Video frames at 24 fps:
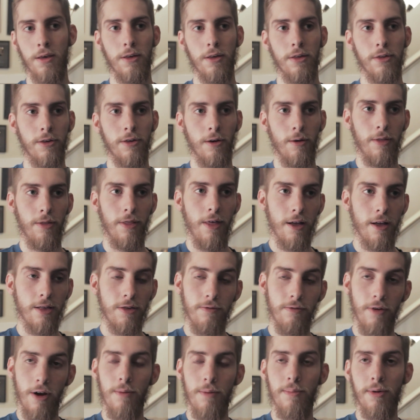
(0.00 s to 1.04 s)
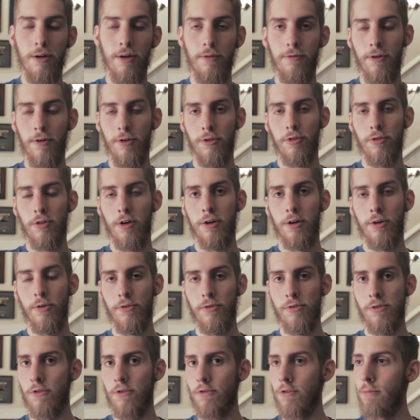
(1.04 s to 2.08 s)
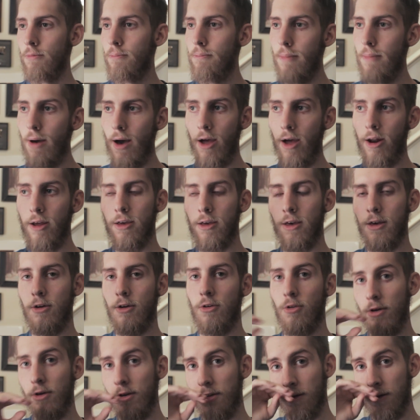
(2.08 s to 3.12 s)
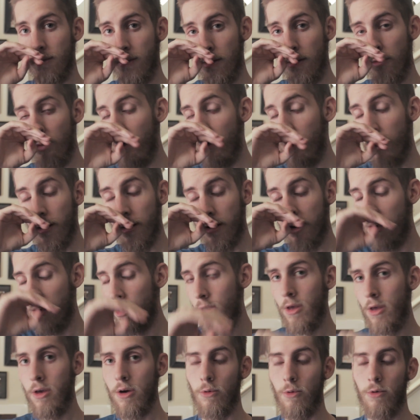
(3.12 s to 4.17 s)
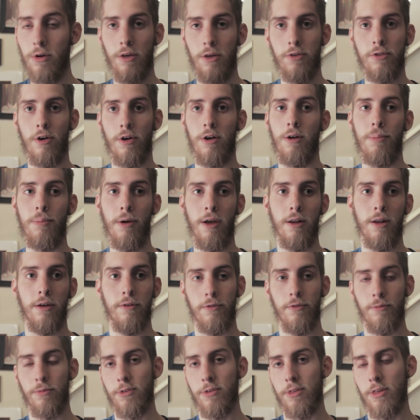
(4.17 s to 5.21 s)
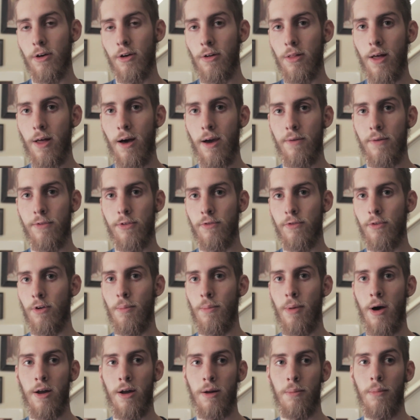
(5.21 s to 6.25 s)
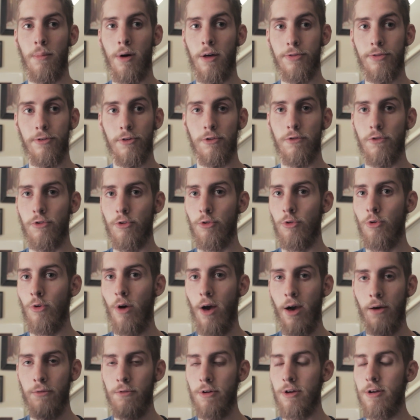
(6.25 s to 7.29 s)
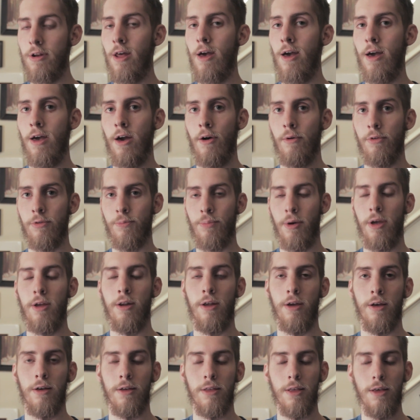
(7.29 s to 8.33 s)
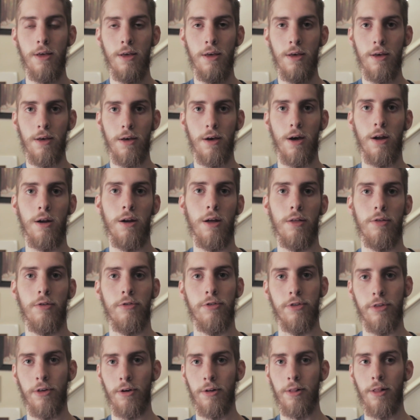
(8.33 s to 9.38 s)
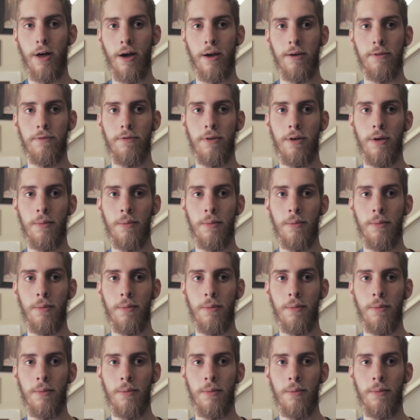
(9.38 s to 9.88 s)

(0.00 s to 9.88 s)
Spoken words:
So that's very beneficial. I noticed a dramatic increase in my work when I started painting from still lifes for about a month or two. Every day I was painting another still life